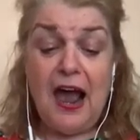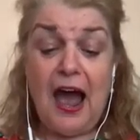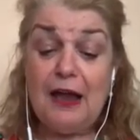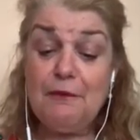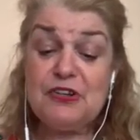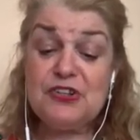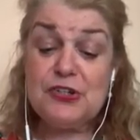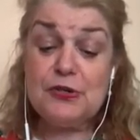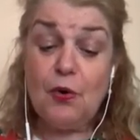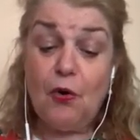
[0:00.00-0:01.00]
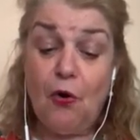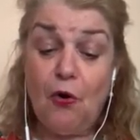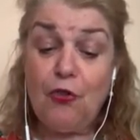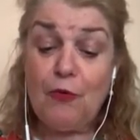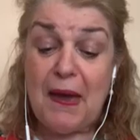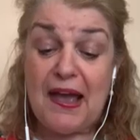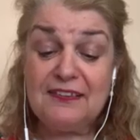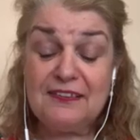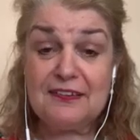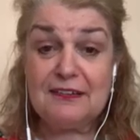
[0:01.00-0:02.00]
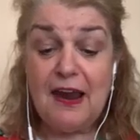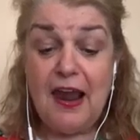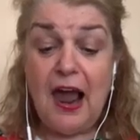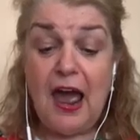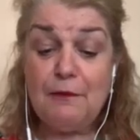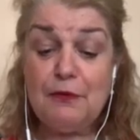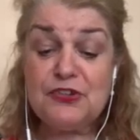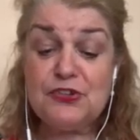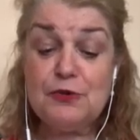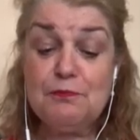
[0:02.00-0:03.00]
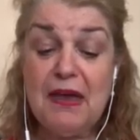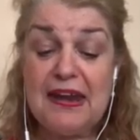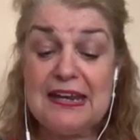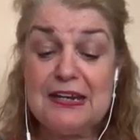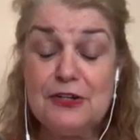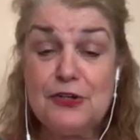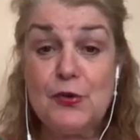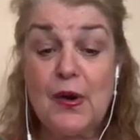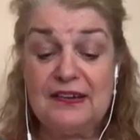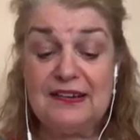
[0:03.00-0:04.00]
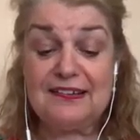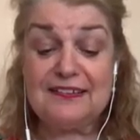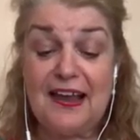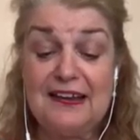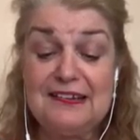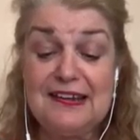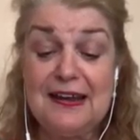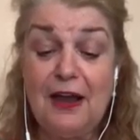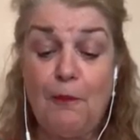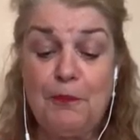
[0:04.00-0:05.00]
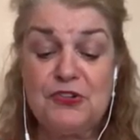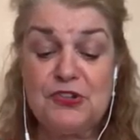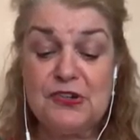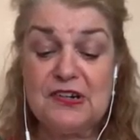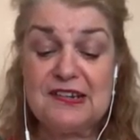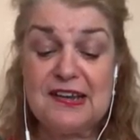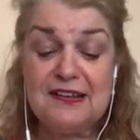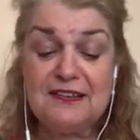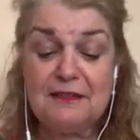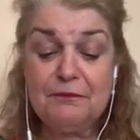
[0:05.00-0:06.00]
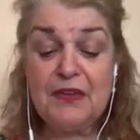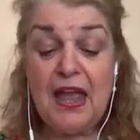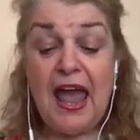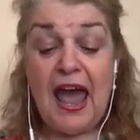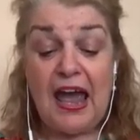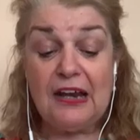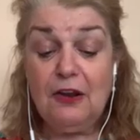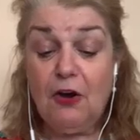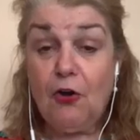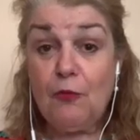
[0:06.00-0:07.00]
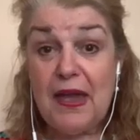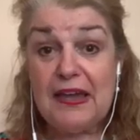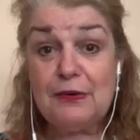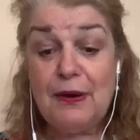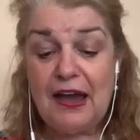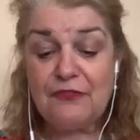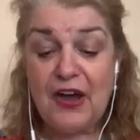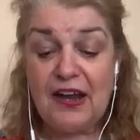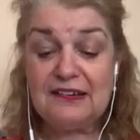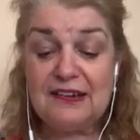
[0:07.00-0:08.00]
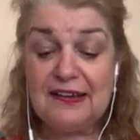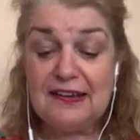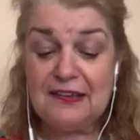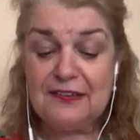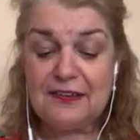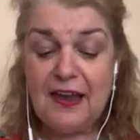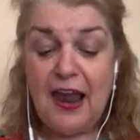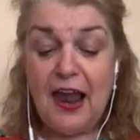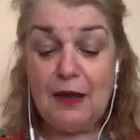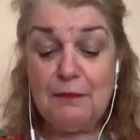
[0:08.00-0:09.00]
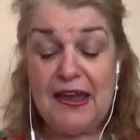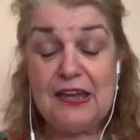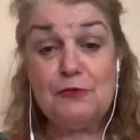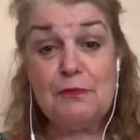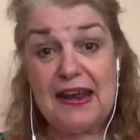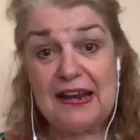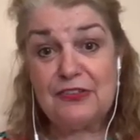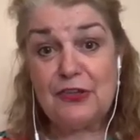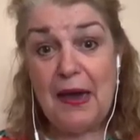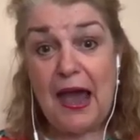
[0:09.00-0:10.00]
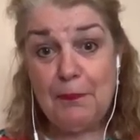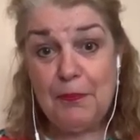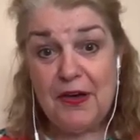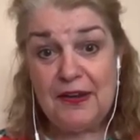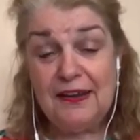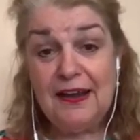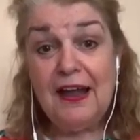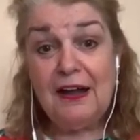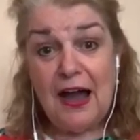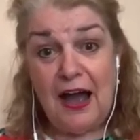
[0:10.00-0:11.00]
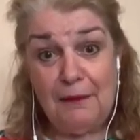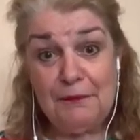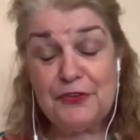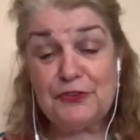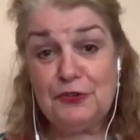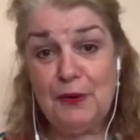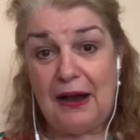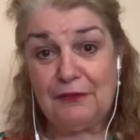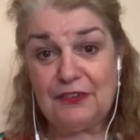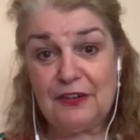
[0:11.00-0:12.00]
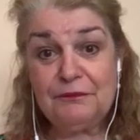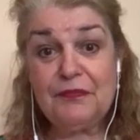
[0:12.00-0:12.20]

I wish you all the best. I wish you many new and exciting opportunities and long may you have ideas and may you make them happen um, throughout